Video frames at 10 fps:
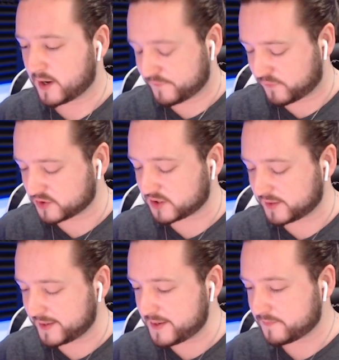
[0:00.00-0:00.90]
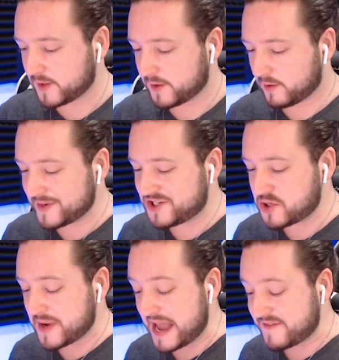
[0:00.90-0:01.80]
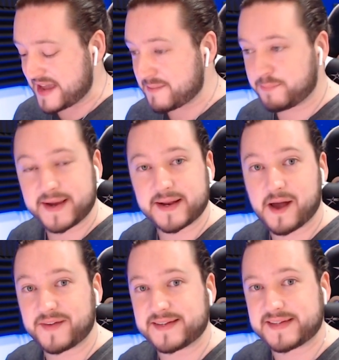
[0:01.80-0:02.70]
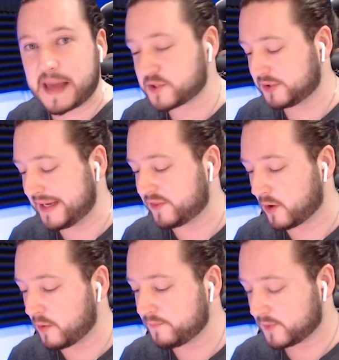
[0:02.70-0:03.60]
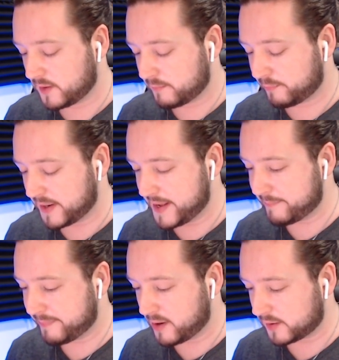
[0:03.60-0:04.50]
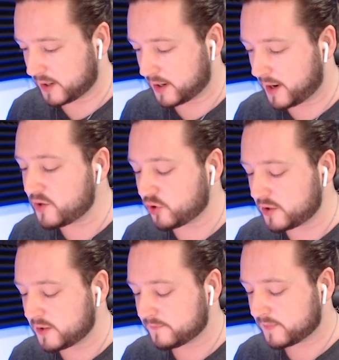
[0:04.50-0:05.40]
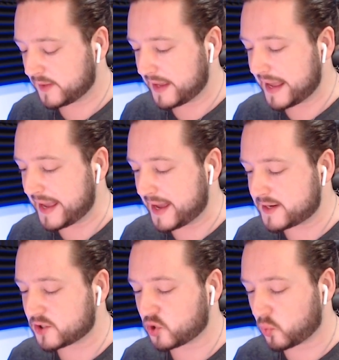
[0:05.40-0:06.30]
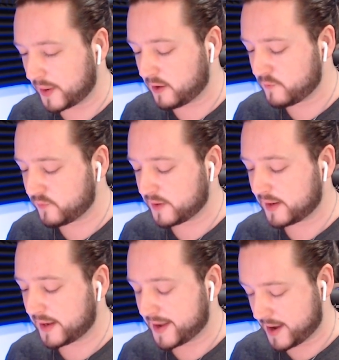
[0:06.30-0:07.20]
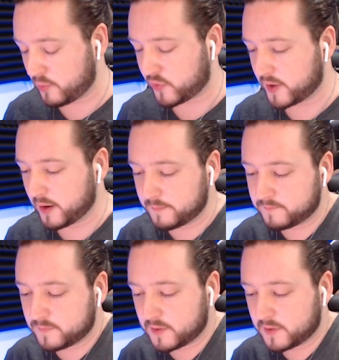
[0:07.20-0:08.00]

Unfortunately, we do have a bit of a damage lead, though, by about 112 health here.